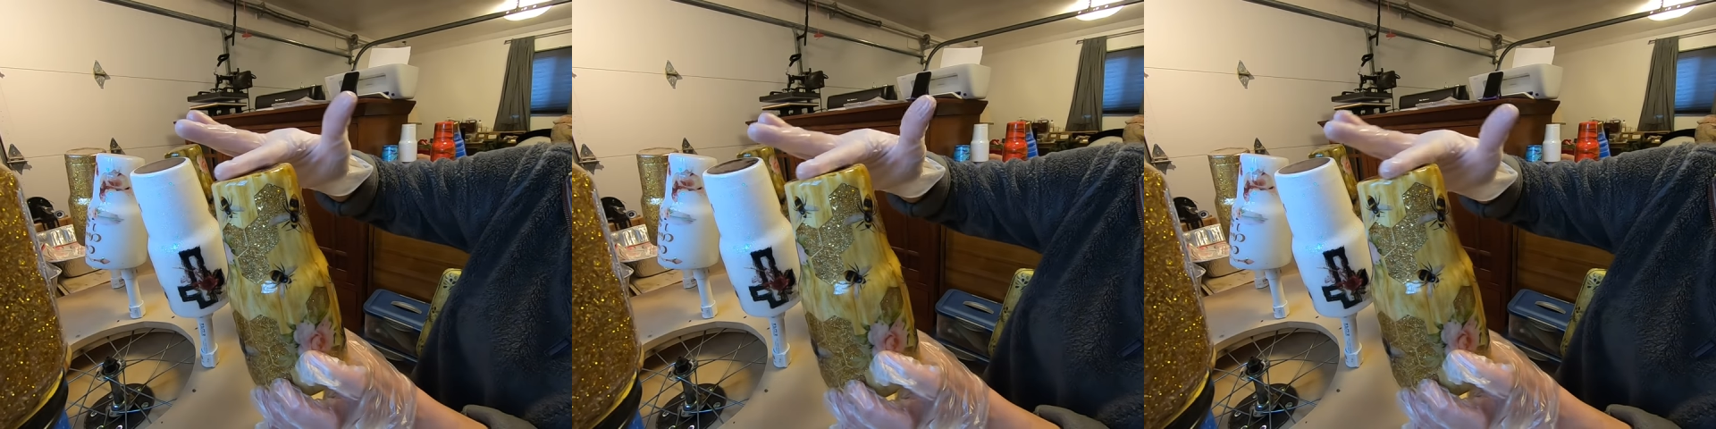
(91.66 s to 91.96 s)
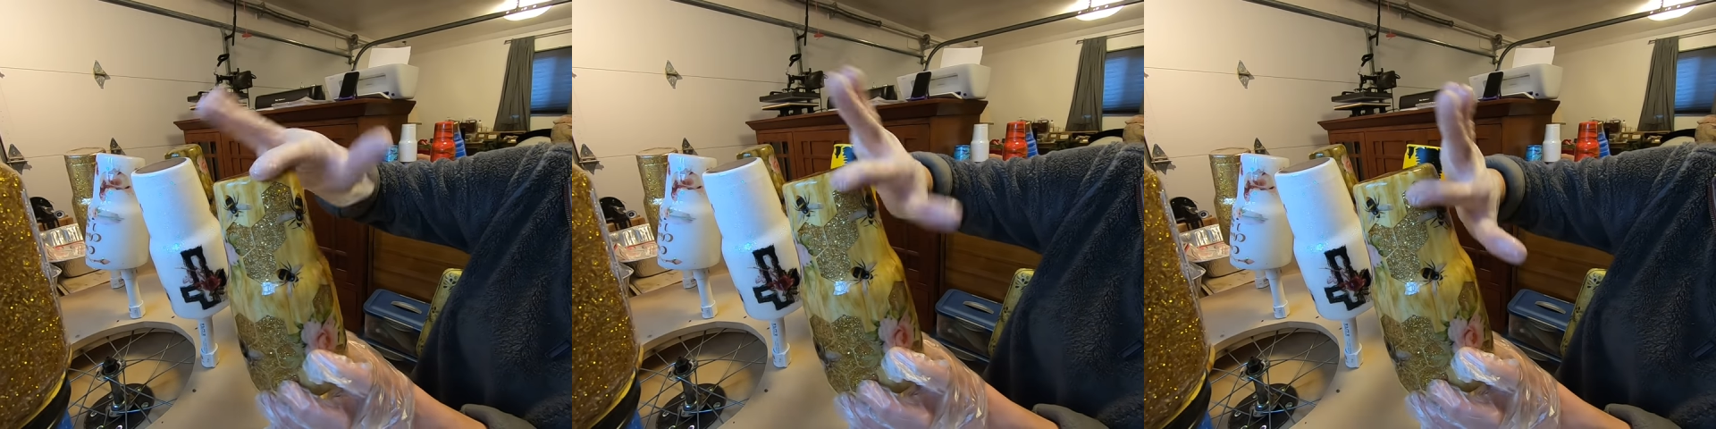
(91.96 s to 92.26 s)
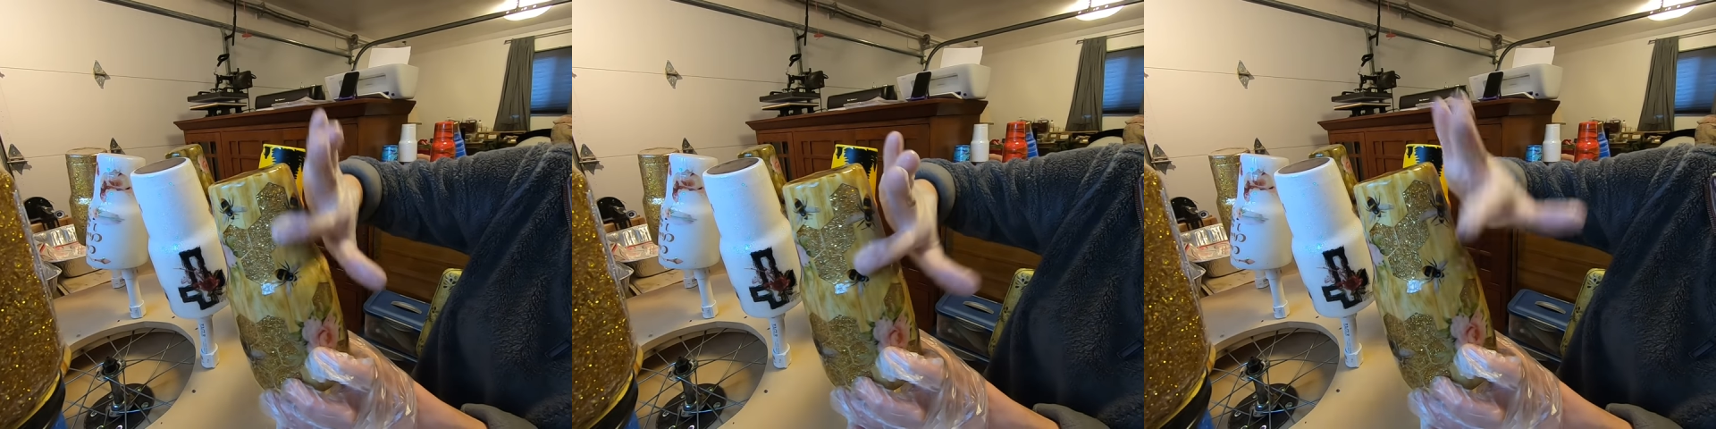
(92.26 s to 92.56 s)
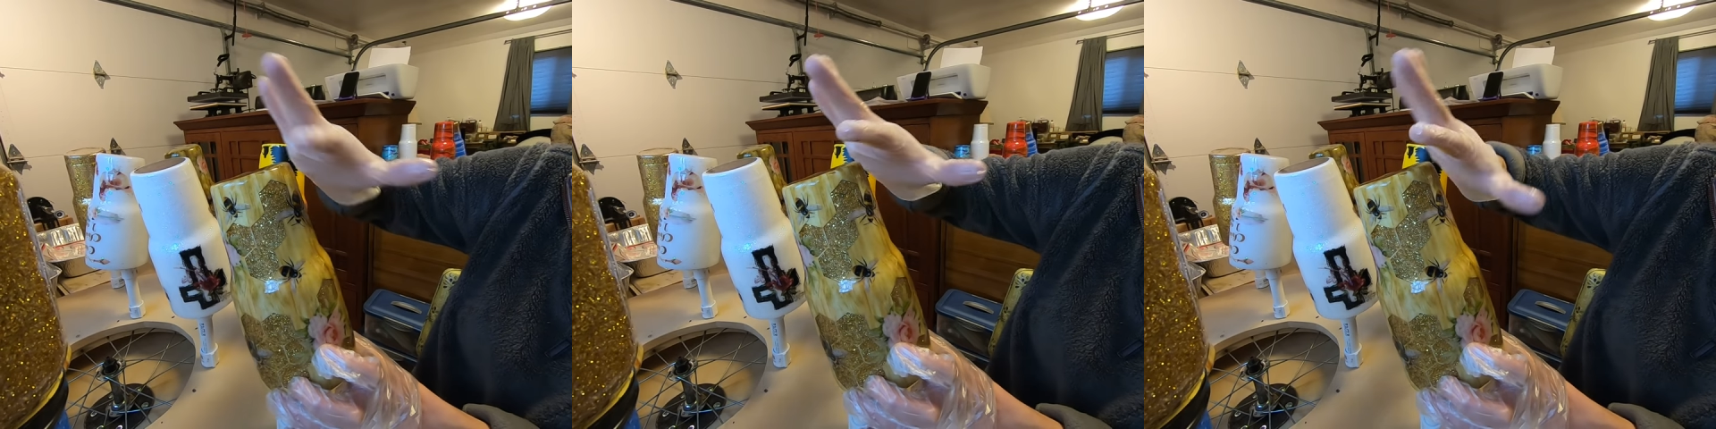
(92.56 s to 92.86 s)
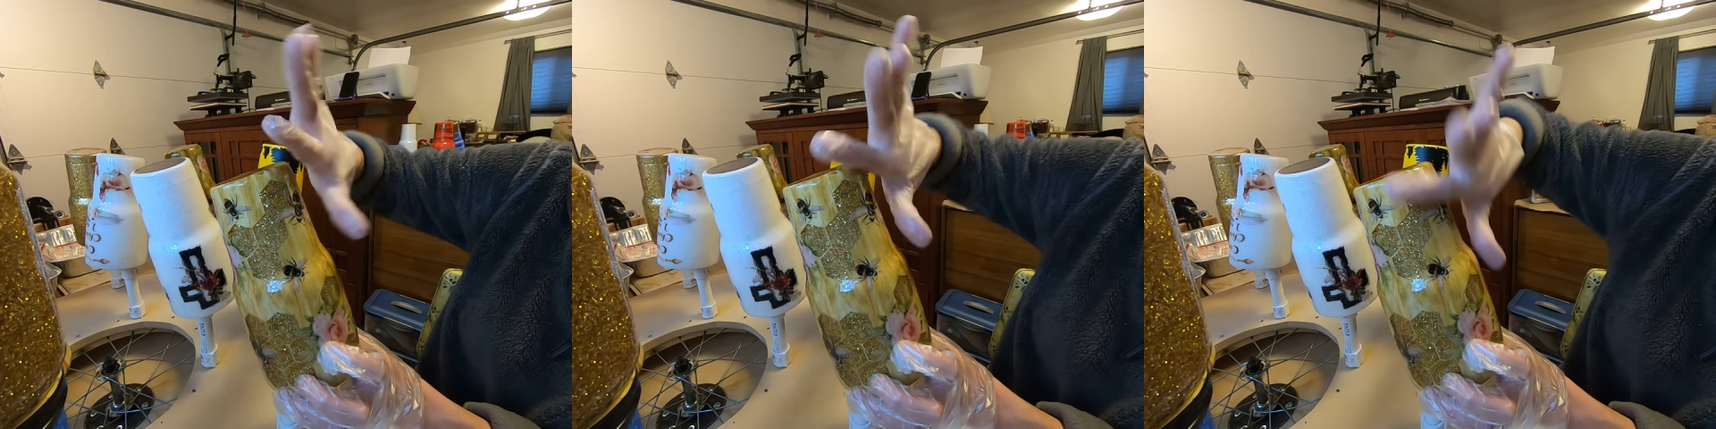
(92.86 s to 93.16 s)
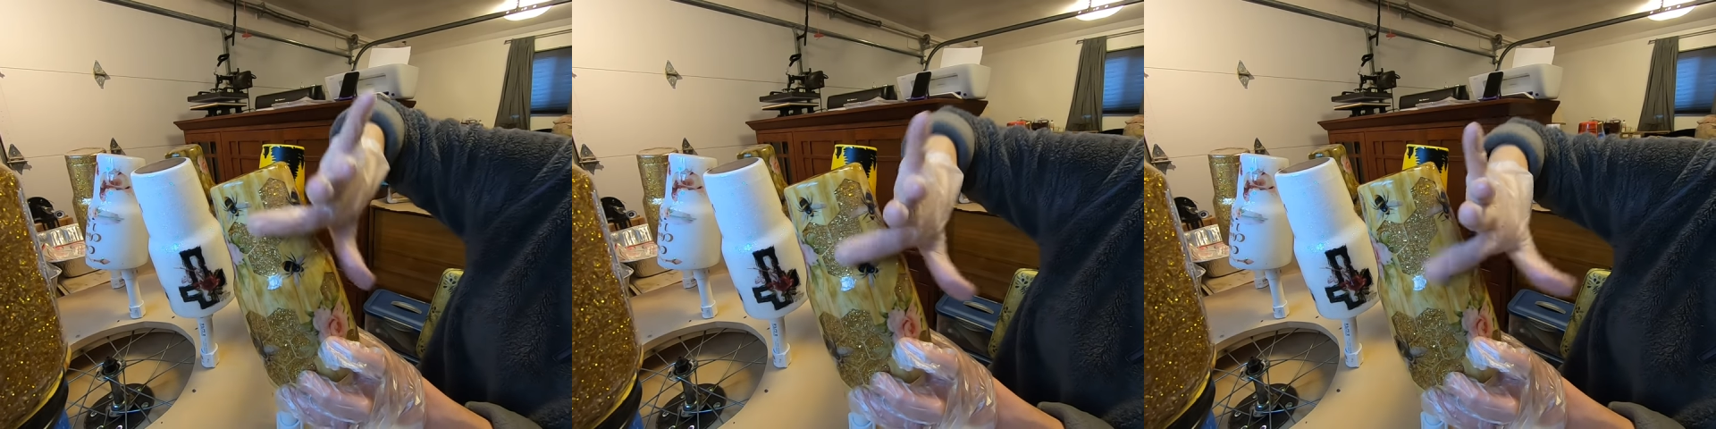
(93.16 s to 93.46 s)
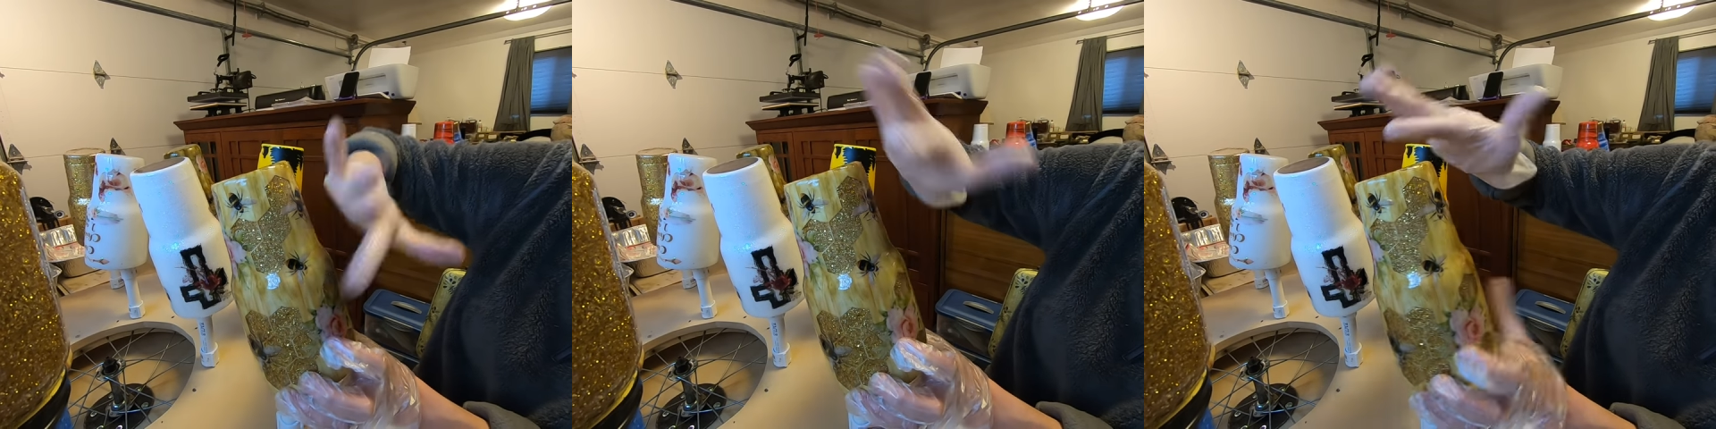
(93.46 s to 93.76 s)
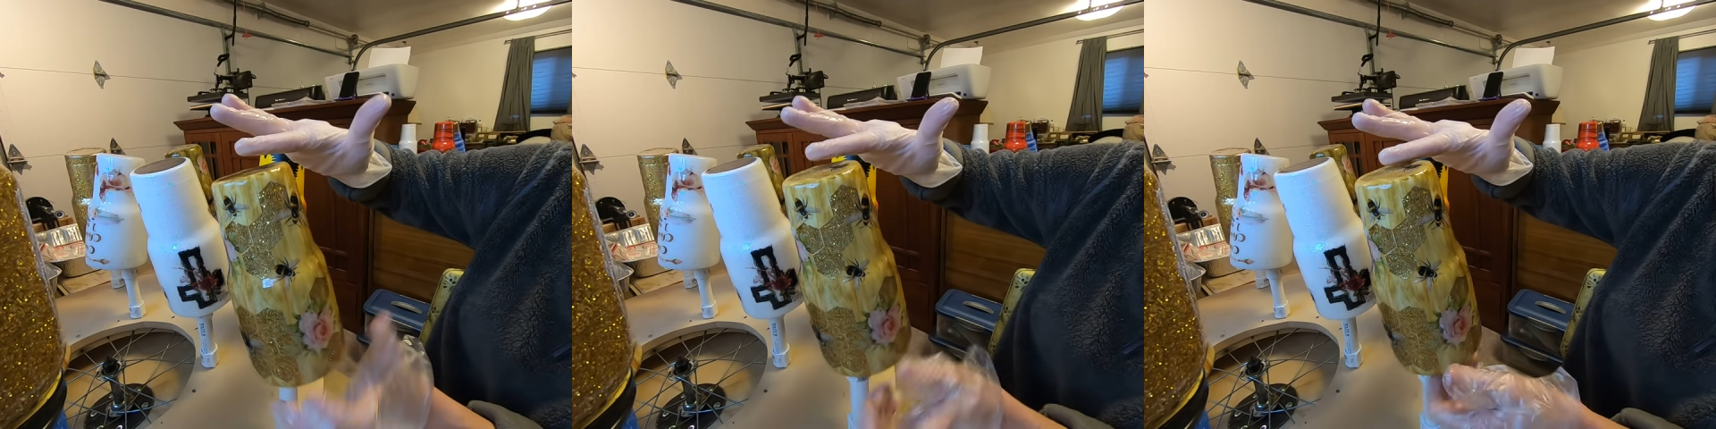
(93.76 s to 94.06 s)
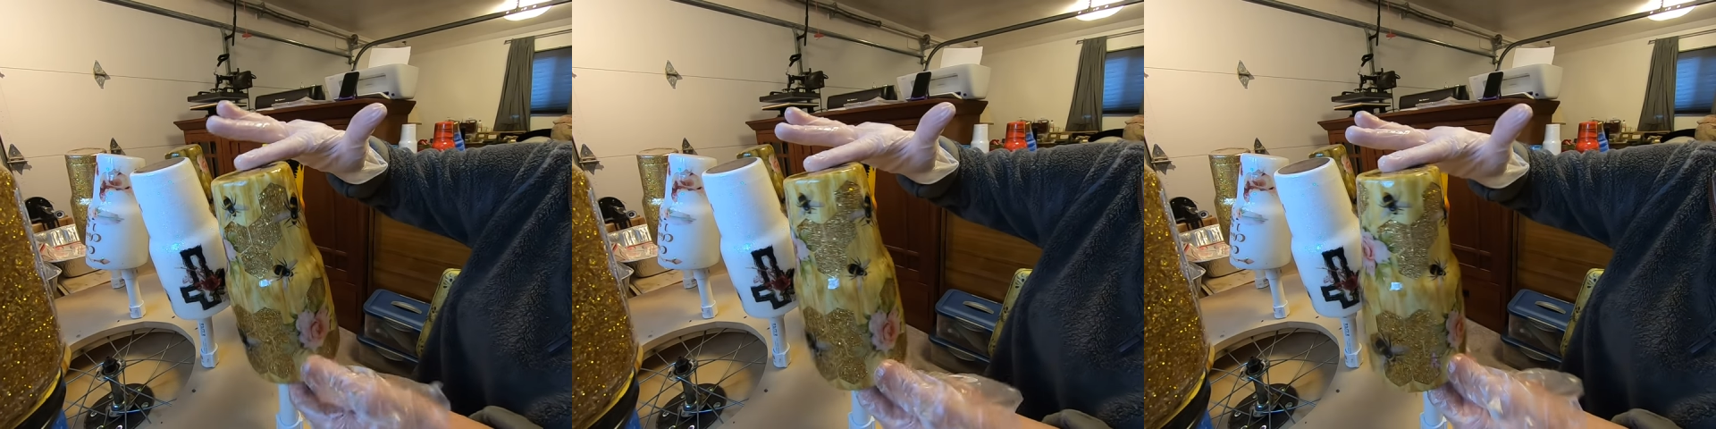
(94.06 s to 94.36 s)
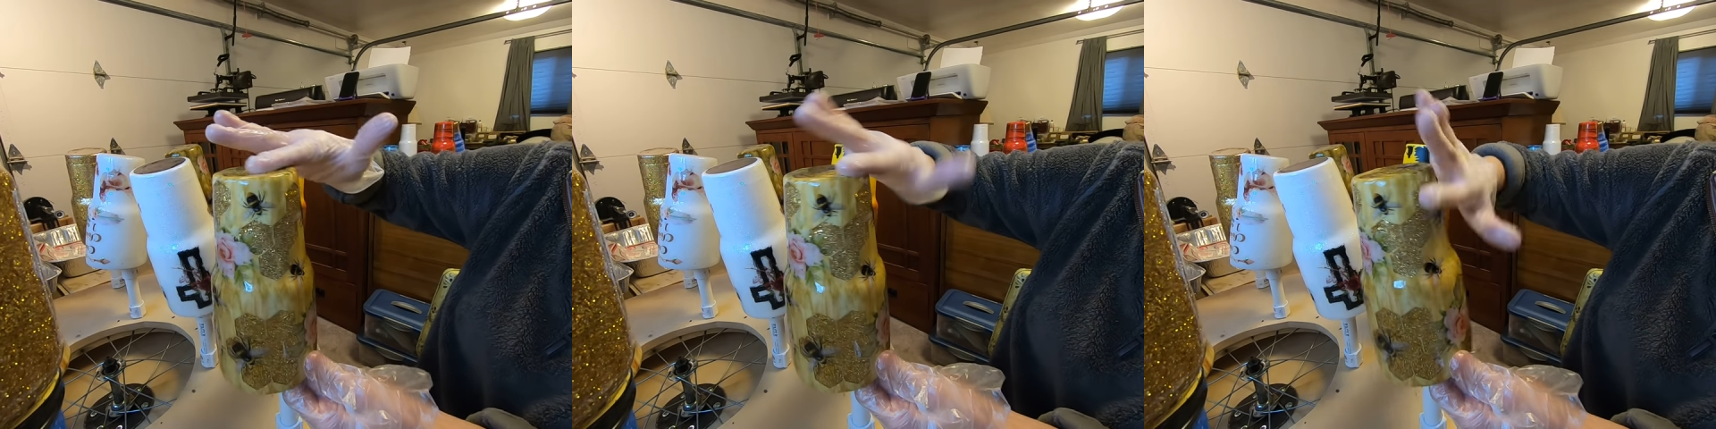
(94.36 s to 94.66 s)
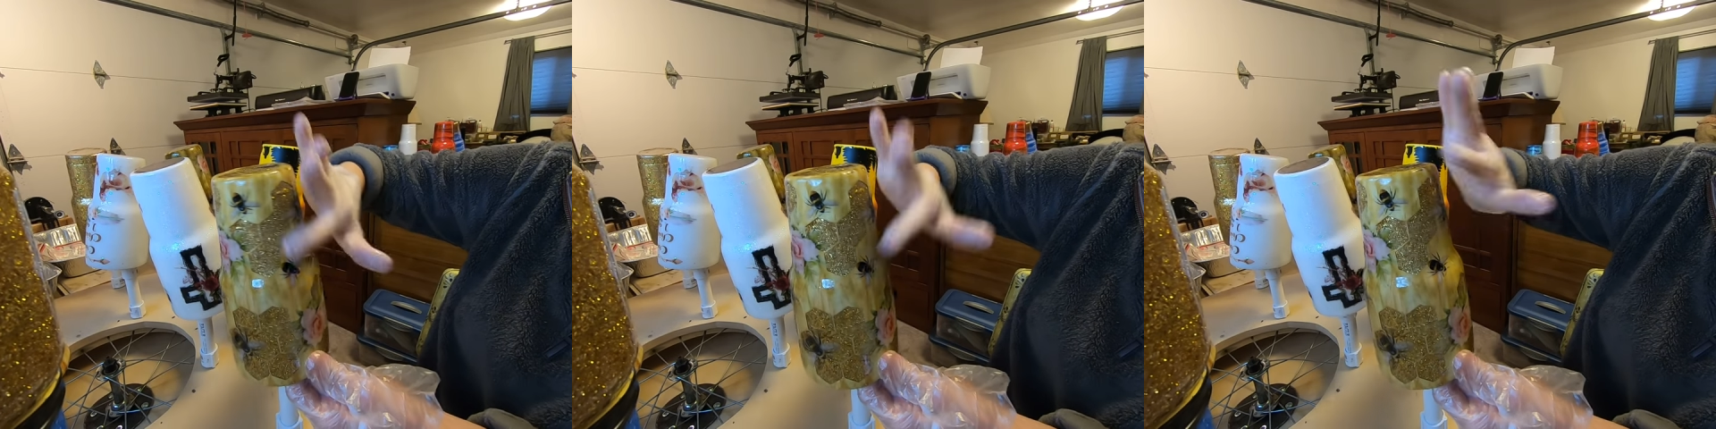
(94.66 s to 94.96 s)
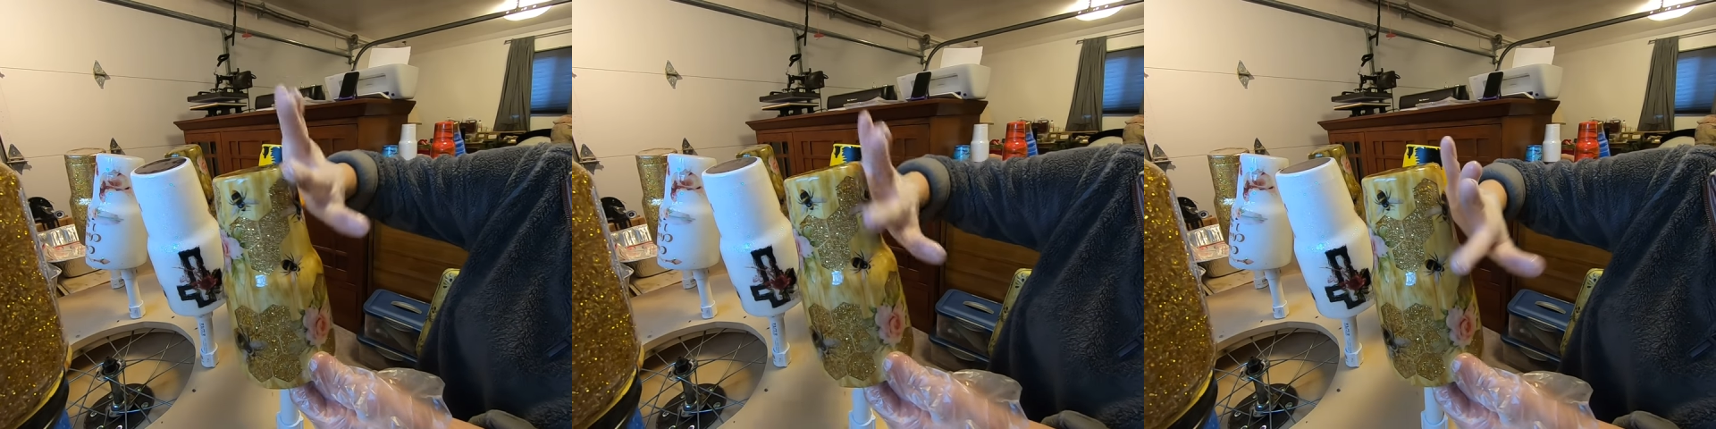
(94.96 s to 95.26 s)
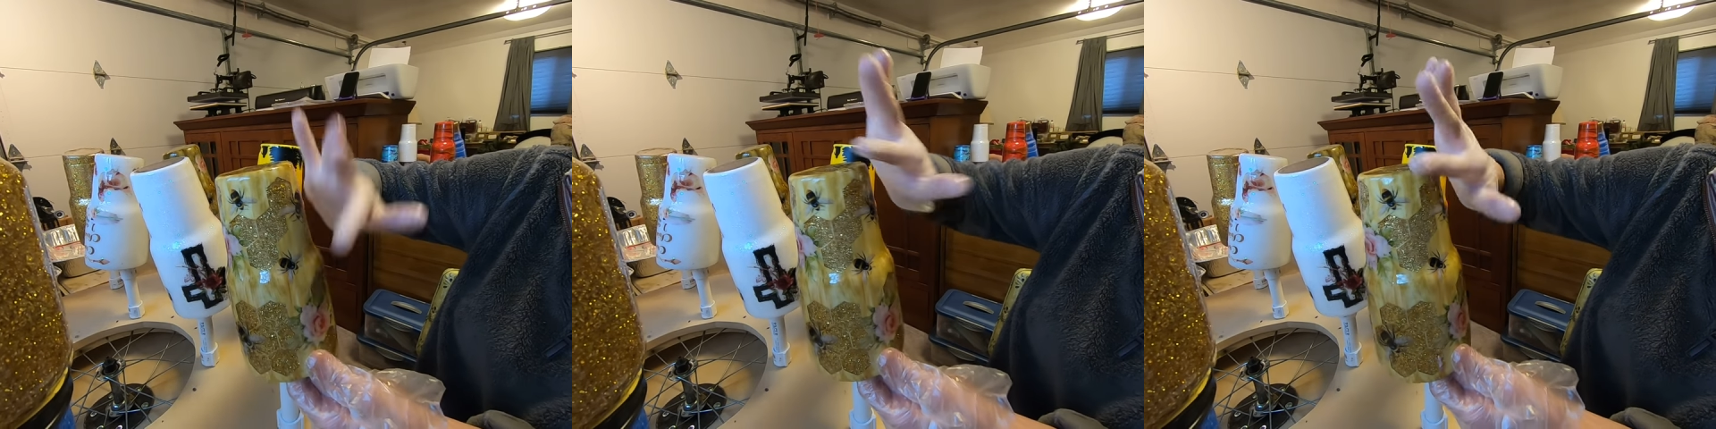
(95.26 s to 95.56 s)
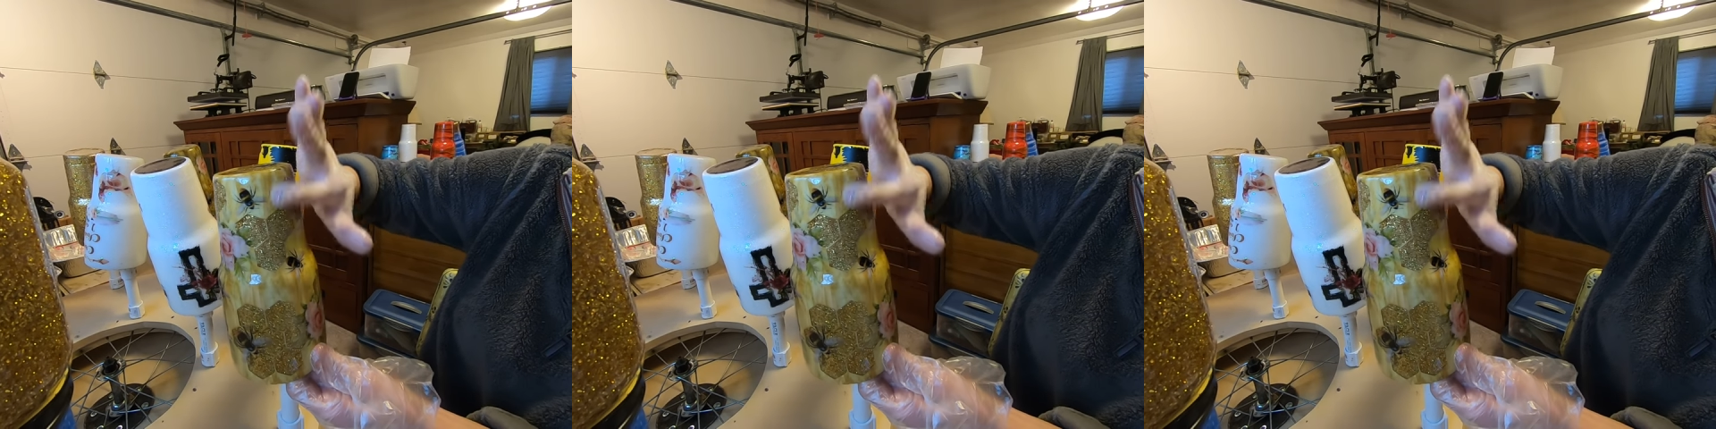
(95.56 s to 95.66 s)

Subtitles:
Nobody's mouth can be seen.